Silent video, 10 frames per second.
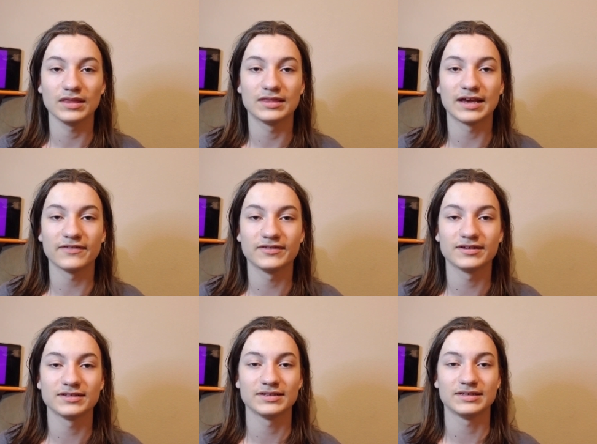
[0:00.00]

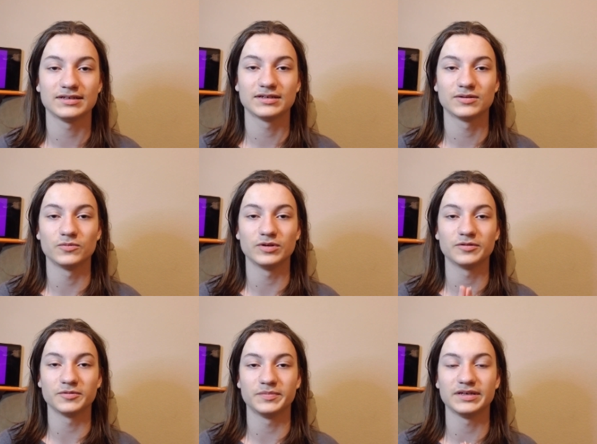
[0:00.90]
definitely we
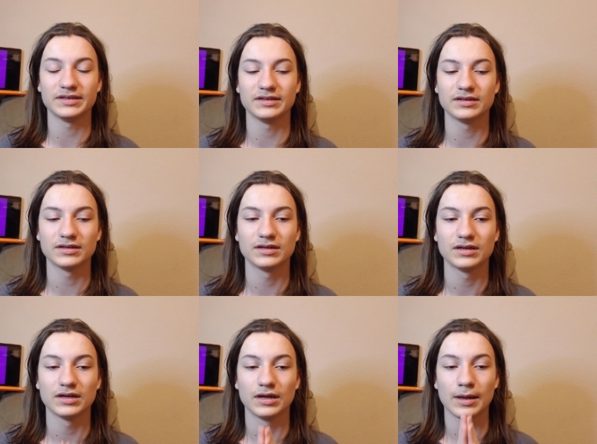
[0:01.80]
will be
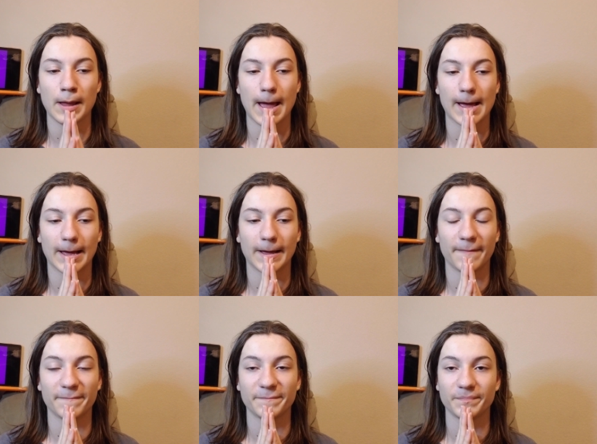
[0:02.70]

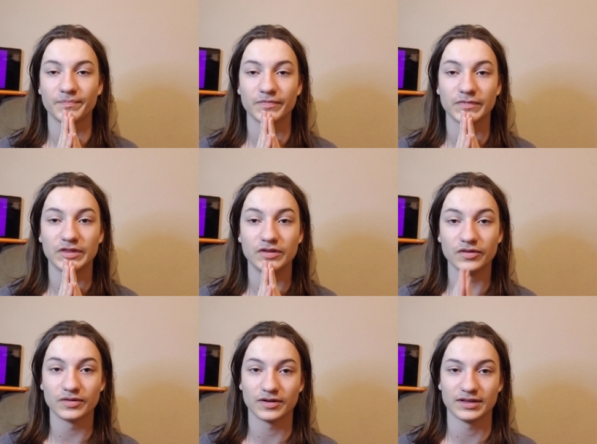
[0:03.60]
um,
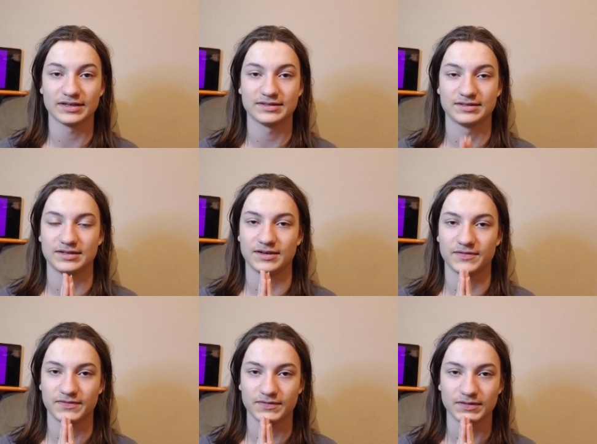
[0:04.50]
doing all that stuff
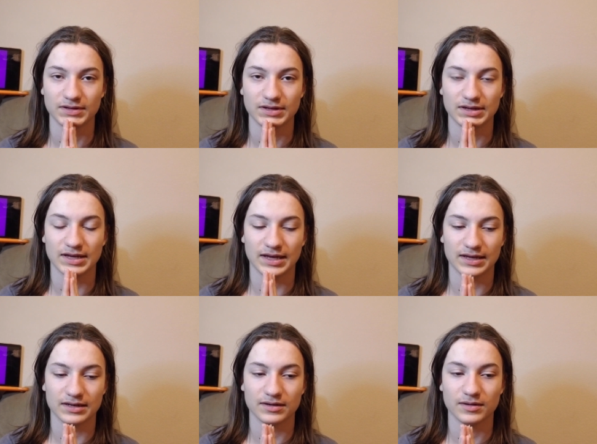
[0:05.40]

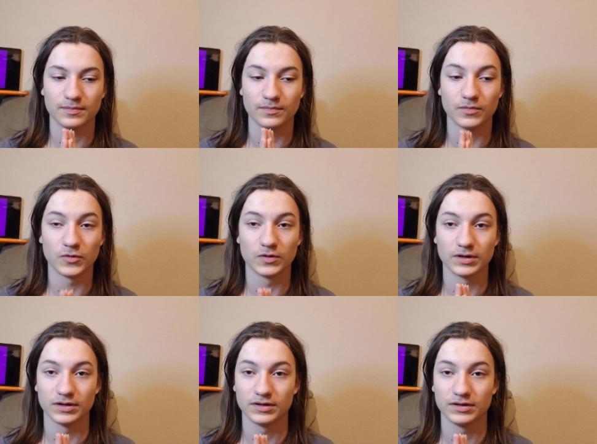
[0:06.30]
and
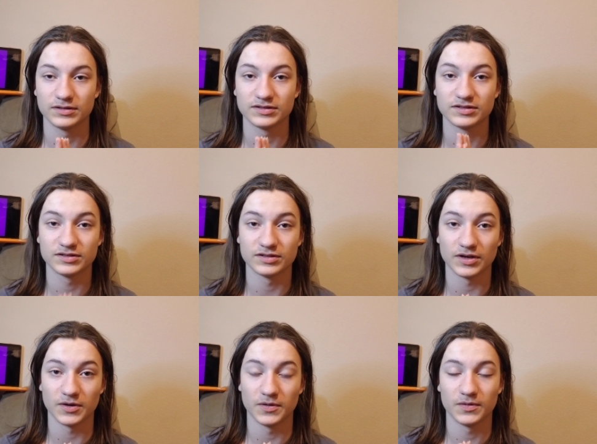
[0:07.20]
more. So.